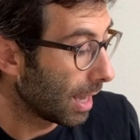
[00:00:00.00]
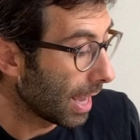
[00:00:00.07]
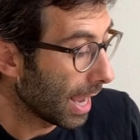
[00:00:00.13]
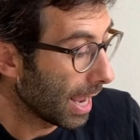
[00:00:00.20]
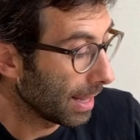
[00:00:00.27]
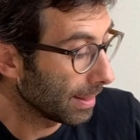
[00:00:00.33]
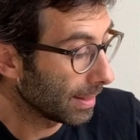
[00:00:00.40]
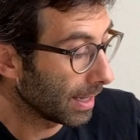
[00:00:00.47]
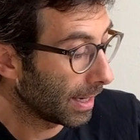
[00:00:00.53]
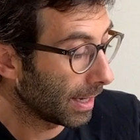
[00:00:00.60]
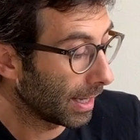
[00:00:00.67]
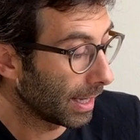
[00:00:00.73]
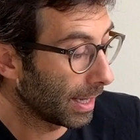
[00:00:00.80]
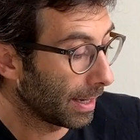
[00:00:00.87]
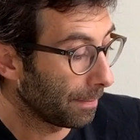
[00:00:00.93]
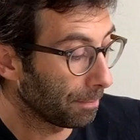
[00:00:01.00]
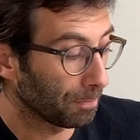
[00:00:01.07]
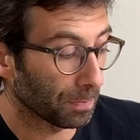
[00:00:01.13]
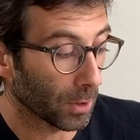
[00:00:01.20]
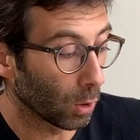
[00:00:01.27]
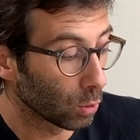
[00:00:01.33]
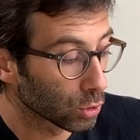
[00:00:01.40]
And uh,
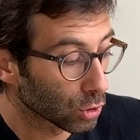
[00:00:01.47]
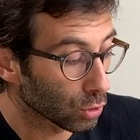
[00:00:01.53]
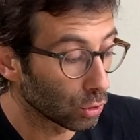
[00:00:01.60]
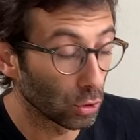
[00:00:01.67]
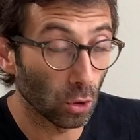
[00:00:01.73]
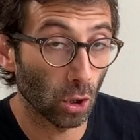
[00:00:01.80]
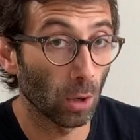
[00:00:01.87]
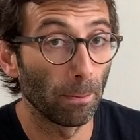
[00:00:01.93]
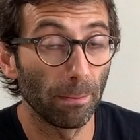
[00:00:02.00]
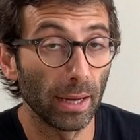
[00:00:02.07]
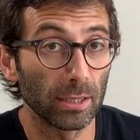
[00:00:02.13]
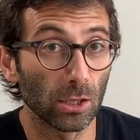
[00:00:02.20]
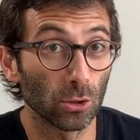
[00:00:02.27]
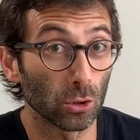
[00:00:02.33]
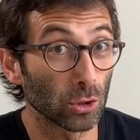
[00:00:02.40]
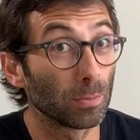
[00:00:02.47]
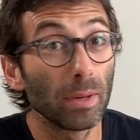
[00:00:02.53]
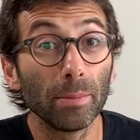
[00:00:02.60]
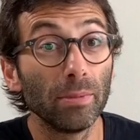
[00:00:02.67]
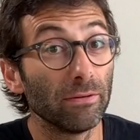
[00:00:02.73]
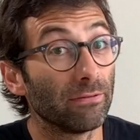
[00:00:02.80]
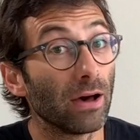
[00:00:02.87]
um, also your competitors may
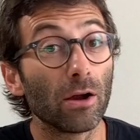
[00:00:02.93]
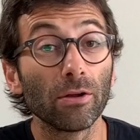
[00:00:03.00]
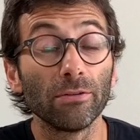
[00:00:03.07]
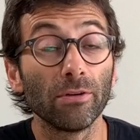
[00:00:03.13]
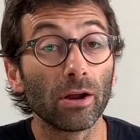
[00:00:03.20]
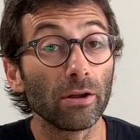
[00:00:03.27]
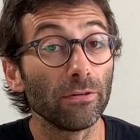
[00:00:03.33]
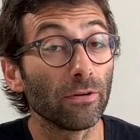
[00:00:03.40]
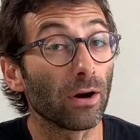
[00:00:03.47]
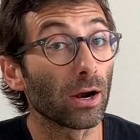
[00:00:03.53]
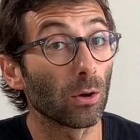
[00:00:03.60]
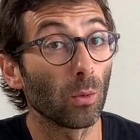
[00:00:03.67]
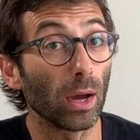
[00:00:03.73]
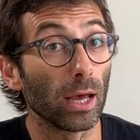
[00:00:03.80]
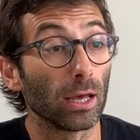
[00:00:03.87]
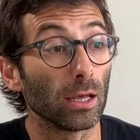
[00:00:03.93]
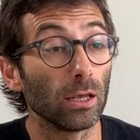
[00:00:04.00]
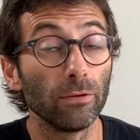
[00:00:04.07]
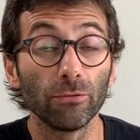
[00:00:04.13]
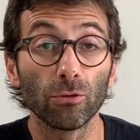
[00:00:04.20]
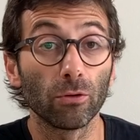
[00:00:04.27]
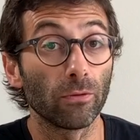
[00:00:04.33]
be very, very far away.
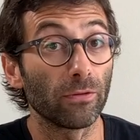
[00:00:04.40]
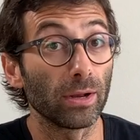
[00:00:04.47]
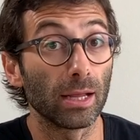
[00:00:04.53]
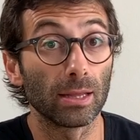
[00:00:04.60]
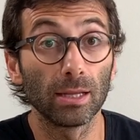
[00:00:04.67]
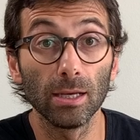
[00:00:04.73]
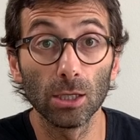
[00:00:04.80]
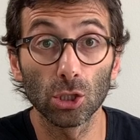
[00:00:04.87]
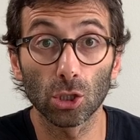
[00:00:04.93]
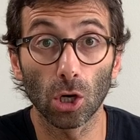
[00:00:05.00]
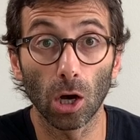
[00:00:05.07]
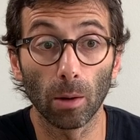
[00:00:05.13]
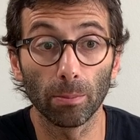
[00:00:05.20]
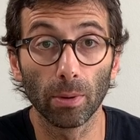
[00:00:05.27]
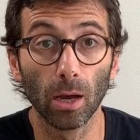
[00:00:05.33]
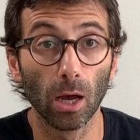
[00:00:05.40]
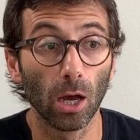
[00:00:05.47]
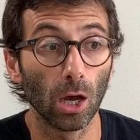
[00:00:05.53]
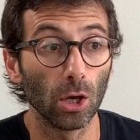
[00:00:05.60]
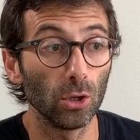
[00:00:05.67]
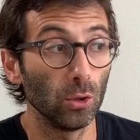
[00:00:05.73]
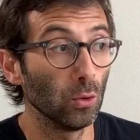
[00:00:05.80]
If you open a tea shop,
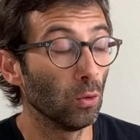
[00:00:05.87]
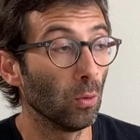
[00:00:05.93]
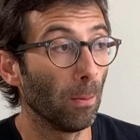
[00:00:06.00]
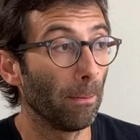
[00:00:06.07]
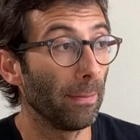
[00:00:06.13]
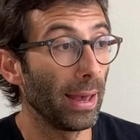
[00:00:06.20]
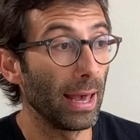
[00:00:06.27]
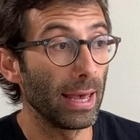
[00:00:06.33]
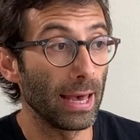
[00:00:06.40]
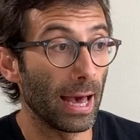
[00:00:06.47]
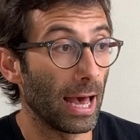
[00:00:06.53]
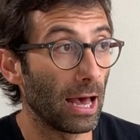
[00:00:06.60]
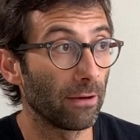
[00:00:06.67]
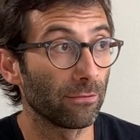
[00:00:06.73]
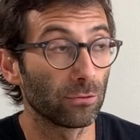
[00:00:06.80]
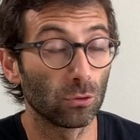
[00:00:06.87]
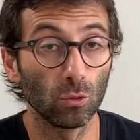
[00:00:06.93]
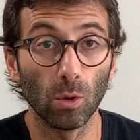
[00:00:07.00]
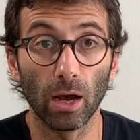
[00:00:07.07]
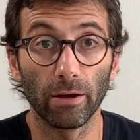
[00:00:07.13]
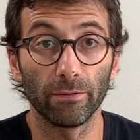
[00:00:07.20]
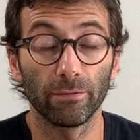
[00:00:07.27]
you may have
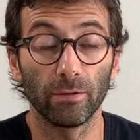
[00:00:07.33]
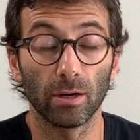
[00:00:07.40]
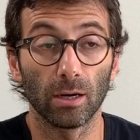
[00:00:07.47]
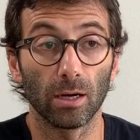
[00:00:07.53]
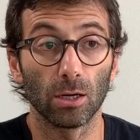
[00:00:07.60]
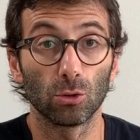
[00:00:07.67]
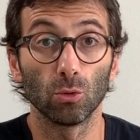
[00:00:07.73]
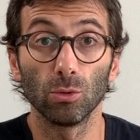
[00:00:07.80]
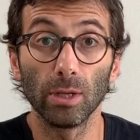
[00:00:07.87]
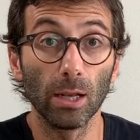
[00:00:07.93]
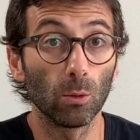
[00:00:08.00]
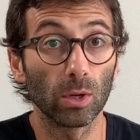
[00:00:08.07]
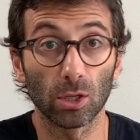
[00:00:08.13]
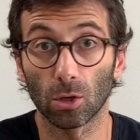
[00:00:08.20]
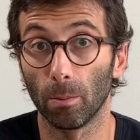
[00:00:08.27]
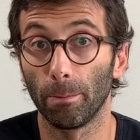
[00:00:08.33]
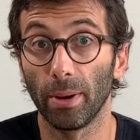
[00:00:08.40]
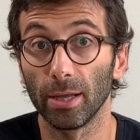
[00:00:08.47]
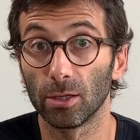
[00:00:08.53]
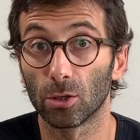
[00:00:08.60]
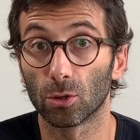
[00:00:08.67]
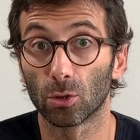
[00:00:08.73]
to have uh, uh, to deal with
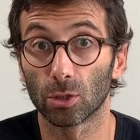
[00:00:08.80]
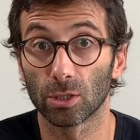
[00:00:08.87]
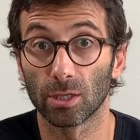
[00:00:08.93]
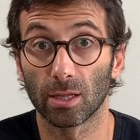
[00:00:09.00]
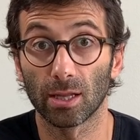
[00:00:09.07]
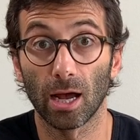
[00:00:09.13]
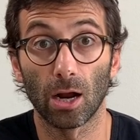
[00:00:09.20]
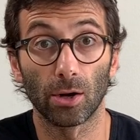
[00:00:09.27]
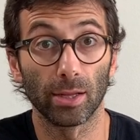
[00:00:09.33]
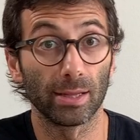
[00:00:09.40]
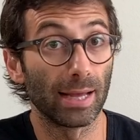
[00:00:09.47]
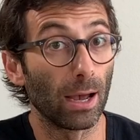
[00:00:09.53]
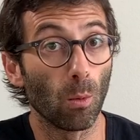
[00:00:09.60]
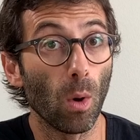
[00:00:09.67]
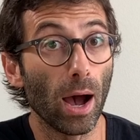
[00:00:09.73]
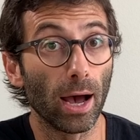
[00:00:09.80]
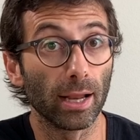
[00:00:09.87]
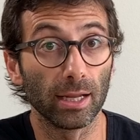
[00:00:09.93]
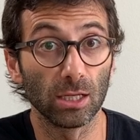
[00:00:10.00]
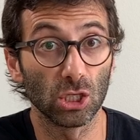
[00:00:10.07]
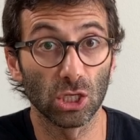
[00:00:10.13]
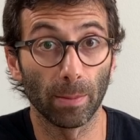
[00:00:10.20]
competitors that are in Taiwan,
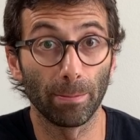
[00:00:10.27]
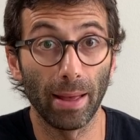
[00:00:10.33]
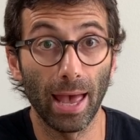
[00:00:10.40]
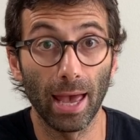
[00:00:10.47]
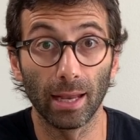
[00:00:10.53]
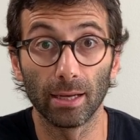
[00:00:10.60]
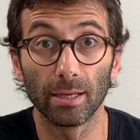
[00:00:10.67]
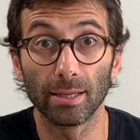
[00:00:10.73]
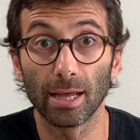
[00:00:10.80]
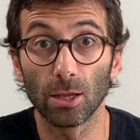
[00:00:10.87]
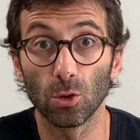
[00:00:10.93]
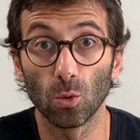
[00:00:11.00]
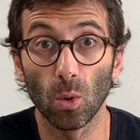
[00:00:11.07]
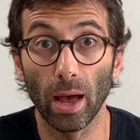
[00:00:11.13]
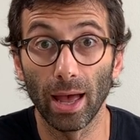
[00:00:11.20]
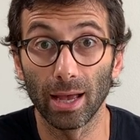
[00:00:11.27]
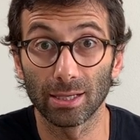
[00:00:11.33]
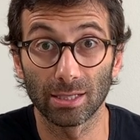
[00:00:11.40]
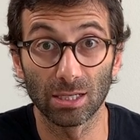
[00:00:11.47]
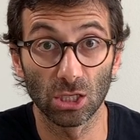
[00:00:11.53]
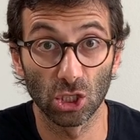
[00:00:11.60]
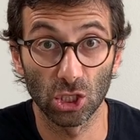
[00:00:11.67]
in Japan, in the
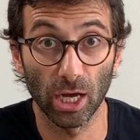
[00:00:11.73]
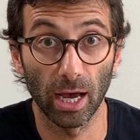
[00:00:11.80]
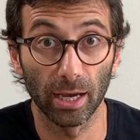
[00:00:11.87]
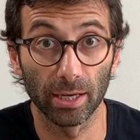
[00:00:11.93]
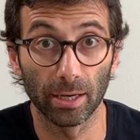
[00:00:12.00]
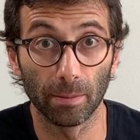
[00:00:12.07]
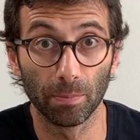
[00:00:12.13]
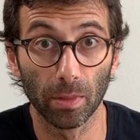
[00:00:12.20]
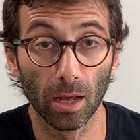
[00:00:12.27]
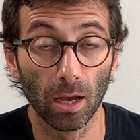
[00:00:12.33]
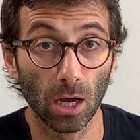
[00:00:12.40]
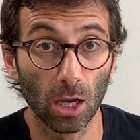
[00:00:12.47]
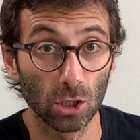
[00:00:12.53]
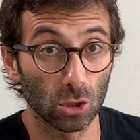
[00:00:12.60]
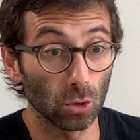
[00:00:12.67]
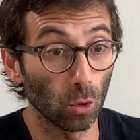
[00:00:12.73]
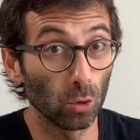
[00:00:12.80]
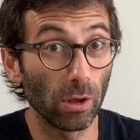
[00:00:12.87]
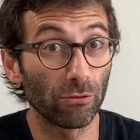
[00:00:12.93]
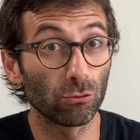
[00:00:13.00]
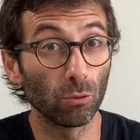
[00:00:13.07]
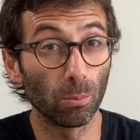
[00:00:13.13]
US, in China. So
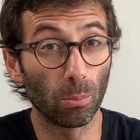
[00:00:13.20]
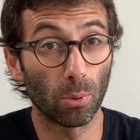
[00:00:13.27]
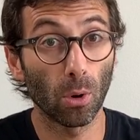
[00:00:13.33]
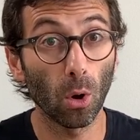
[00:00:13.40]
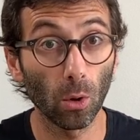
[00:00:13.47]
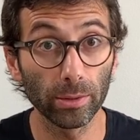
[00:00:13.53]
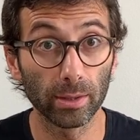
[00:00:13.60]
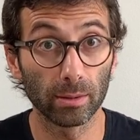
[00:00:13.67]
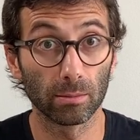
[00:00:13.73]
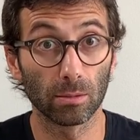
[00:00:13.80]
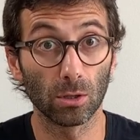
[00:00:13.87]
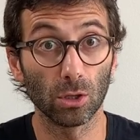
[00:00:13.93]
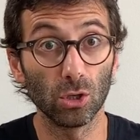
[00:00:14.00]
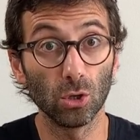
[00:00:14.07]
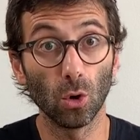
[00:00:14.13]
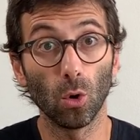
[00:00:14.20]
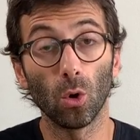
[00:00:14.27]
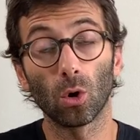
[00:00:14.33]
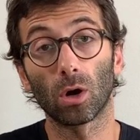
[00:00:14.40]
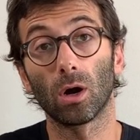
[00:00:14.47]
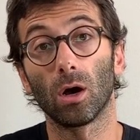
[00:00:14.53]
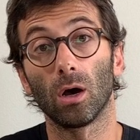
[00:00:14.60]
you have to broaden
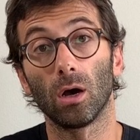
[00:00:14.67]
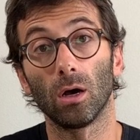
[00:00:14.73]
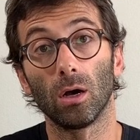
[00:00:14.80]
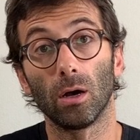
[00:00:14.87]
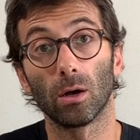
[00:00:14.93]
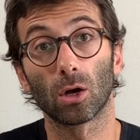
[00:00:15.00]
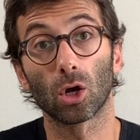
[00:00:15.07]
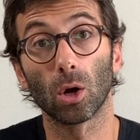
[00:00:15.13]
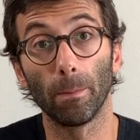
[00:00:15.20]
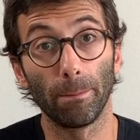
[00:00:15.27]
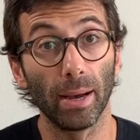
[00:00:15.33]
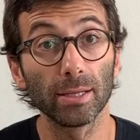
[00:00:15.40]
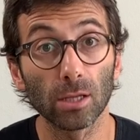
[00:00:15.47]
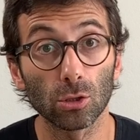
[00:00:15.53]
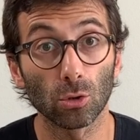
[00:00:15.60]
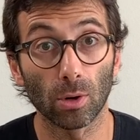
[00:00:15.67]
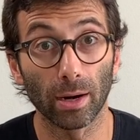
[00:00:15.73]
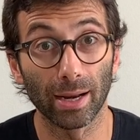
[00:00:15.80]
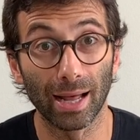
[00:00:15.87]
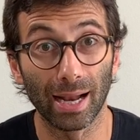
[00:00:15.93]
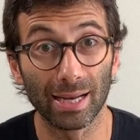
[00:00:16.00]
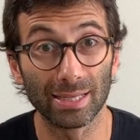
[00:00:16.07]
your uh, competitor
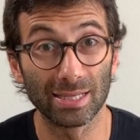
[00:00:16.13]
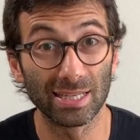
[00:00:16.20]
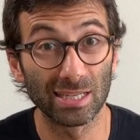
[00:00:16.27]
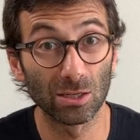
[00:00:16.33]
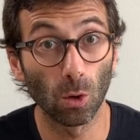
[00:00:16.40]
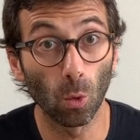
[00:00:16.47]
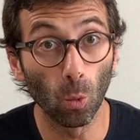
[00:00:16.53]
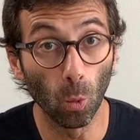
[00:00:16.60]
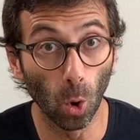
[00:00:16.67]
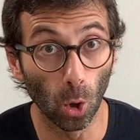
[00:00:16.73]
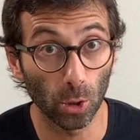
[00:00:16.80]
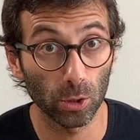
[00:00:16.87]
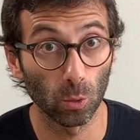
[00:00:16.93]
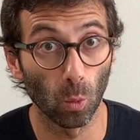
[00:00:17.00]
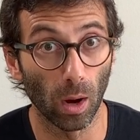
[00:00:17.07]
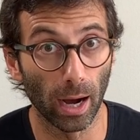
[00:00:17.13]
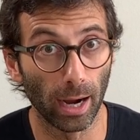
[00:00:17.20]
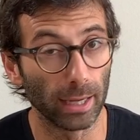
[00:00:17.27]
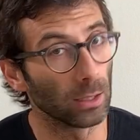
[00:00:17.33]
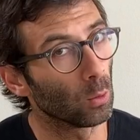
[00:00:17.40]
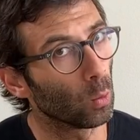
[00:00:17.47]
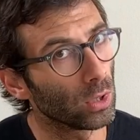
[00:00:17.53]
analysis
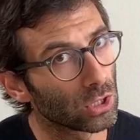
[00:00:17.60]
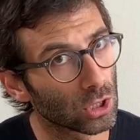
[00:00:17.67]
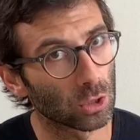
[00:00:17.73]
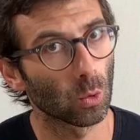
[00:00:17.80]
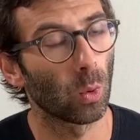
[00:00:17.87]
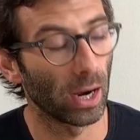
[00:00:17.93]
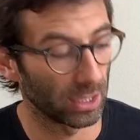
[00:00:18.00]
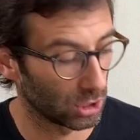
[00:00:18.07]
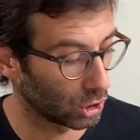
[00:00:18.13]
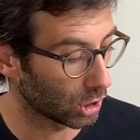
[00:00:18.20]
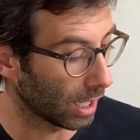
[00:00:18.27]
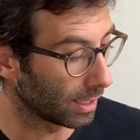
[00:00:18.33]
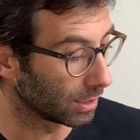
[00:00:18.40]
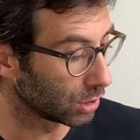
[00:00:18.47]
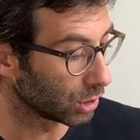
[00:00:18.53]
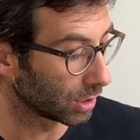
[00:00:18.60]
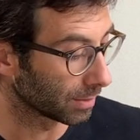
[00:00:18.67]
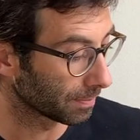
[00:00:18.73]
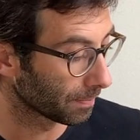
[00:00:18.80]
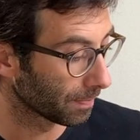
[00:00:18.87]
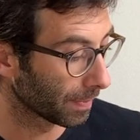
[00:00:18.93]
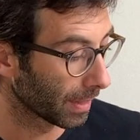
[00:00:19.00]
worldwide, which is quite challenging,
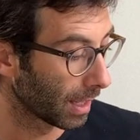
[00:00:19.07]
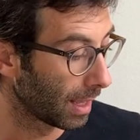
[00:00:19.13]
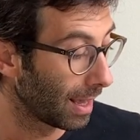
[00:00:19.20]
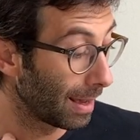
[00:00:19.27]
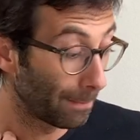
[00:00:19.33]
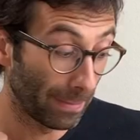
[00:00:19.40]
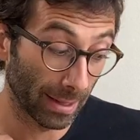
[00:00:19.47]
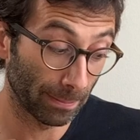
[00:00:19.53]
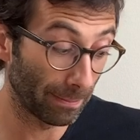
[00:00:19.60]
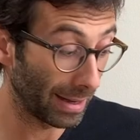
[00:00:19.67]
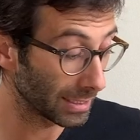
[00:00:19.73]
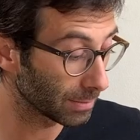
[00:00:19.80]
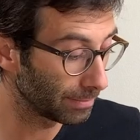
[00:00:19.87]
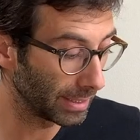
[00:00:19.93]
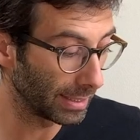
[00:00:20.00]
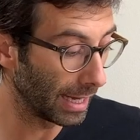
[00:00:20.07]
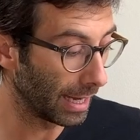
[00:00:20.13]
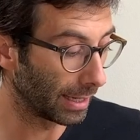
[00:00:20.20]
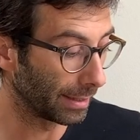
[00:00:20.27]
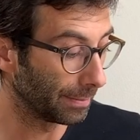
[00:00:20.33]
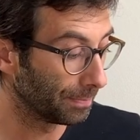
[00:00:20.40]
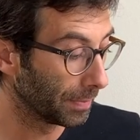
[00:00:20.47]
but must be
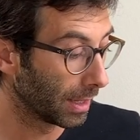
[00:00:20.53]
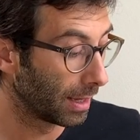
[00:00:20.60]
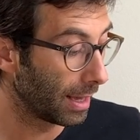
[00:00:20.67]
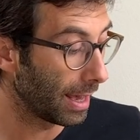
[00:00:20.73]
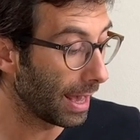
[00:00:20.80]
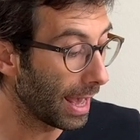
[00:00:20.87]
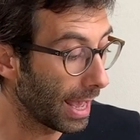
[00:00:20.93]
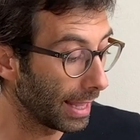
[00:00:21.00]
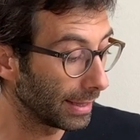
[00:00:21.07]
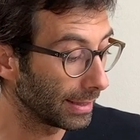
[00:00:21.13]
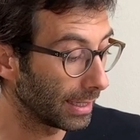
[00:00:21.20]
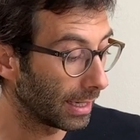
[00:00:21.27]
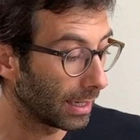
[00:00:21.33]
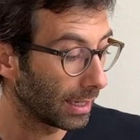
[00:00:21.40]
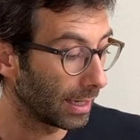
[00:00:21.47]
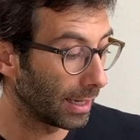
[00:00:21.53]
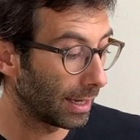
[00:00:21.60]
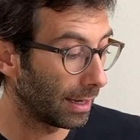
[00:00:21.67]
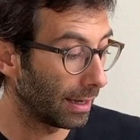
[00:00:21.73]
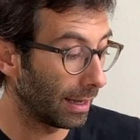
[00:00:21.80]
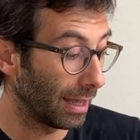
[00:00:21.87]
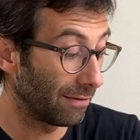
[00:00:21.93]
done. And uh,
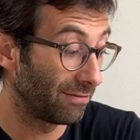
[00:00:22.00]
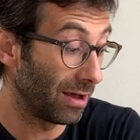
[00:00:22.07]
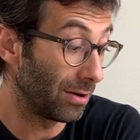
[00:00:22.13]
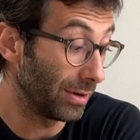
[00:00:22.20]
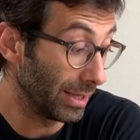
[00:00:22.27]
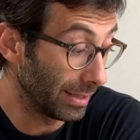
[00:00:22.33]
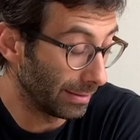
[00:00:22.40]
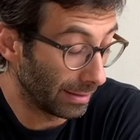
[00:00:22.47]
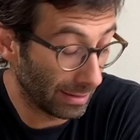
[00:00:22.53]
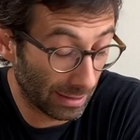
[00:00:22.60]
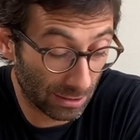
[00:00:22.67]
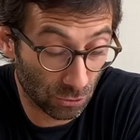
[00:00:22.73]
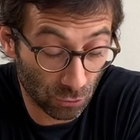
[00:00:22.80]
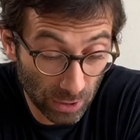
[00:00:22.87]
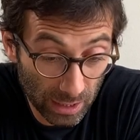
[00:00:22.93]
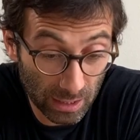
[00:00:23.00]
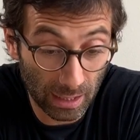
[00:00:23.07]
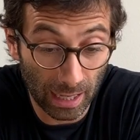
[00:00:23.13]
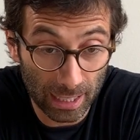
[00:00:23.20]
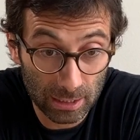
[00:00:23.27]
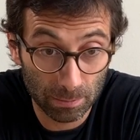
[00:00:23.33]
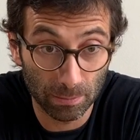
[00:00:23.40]
uh a very uh, tricky
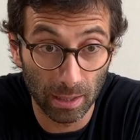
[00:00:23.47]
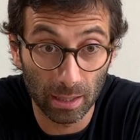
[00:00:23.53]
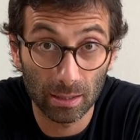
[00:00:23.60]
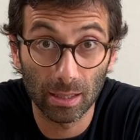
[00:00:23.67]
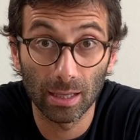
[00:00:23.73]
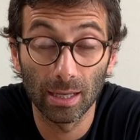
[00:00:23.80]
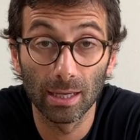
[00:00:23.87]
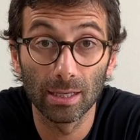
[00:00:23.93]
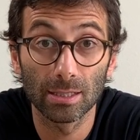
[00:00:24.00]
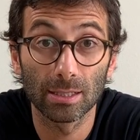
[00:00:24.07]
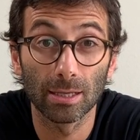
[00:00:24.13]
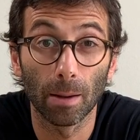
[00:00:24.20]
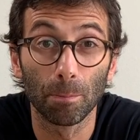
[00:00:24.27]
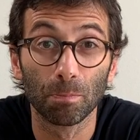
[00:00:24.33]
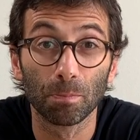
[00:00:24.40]
aspect is